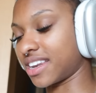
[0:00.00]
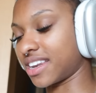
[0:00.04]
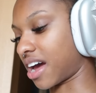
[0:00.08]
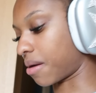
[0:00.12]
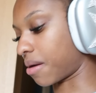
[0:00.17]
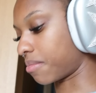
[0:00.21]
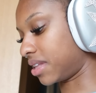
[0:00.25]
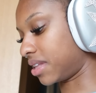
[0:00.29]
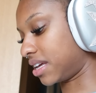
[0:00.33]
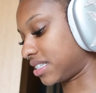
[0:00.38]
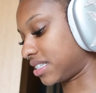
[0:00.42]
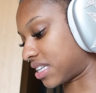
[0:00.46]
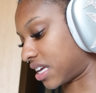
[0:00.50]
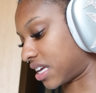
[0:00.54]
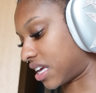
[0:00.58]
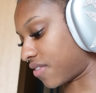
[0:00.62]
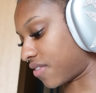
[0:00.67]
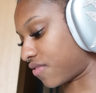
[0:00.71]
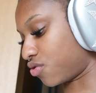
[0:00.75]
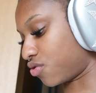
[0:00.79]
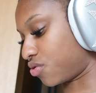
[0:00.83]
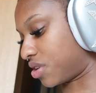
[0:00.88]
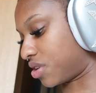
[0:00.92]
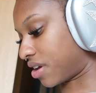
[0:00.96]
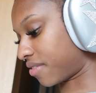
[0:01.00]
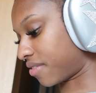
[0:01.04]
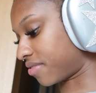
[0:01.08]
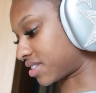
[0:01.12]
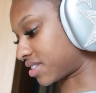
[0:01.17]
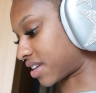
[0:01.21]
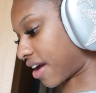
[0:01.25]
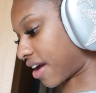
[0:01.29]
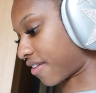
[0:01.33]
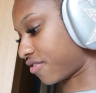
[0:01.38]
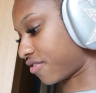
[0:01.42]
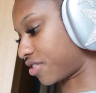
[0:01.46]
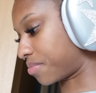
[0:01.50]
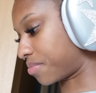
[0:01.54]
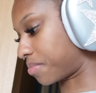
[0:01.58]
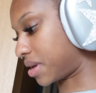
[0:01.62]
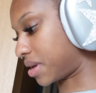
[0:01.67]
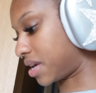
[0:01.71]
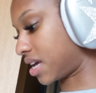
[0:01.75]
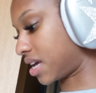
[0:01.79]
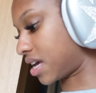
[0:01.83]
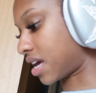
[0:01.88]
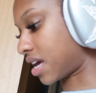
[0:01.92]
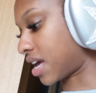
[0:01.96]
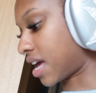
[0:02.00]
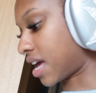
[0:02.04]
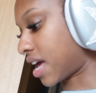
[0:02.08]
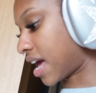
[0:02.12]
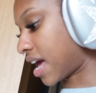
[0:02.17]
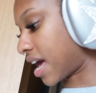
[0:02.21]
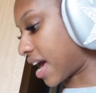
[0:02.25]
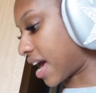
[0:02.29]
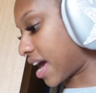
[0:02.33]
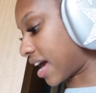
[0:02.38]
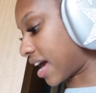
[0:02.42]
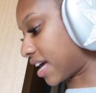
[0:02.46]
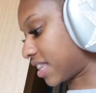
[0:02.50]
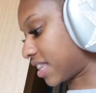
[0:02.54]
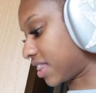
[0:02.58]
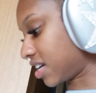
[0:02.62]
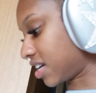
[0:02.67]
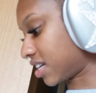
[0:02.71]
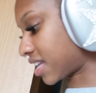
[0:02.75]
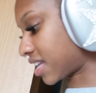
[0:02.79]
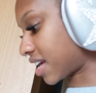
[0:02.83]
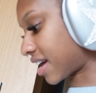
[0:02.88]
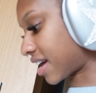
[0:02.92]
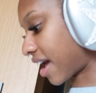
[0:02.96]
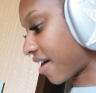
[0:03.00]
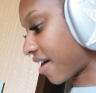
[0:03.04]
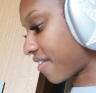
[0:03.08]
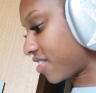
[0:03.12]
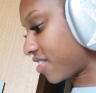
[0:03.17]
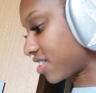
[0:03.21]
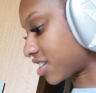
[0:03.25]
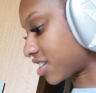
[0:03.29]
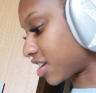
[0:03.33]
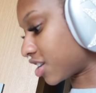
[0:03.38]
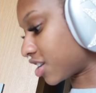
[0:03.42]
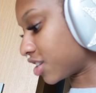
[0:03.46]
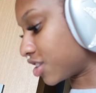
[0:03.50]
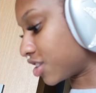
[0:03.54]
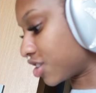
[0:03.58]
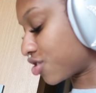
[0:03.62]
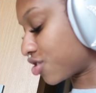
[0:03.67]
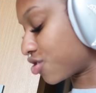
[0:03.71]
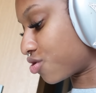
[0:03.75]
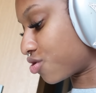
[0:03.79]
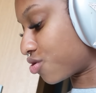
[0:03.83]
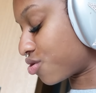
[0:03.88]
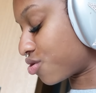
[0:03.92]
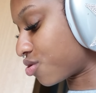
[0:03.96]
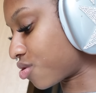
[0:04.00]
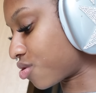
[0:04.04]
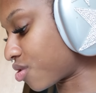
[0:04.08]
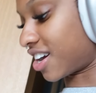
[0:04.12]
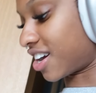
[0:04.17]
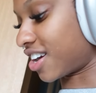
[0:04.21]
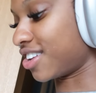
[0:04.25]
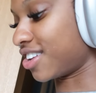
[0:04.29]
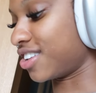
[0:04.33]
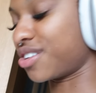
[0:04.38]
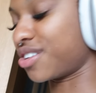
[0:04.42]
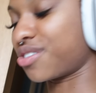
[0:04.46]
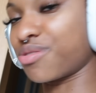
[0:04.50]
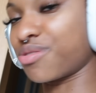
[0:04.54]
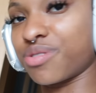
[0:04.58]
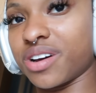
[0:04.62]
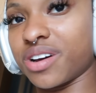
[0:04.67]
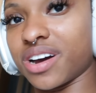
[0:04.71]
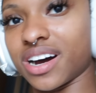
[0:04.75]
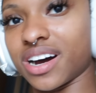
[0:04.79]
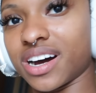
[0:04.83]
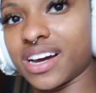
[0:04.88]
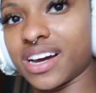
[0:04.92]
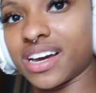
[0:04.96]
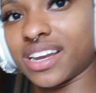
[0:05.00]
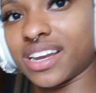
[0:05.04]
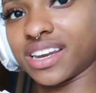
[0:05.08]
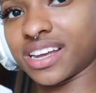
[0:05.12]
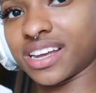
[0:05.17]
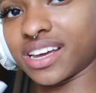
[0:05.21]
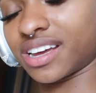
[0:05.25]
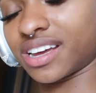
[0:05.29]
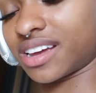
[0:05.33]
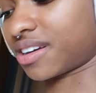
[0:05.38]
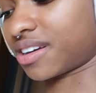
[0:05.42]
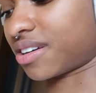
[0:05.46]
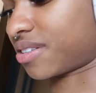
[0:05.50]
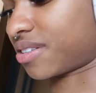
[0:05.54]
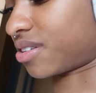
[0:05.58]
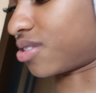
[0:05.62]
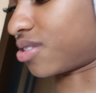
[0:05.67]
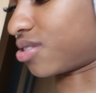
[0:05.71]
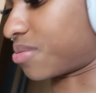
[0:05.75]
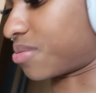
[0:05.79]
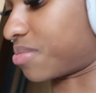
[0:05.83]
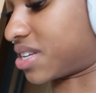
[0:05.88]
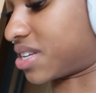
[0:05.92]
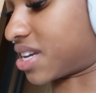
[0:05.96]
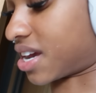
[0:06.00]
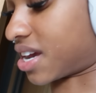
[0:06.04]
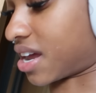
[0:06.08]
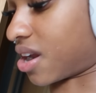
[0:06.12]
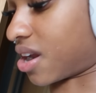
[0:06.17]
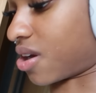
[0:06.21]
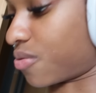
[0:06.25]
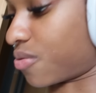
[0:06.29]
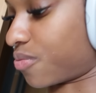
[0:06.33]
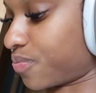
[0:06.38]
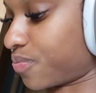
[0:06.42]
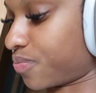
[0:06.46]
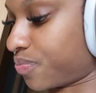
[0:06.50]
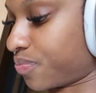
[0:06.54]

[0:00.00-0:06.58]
the Diamond Leagues, they give you gifts every meet. And look, they gave us a little gun. Let me check it out.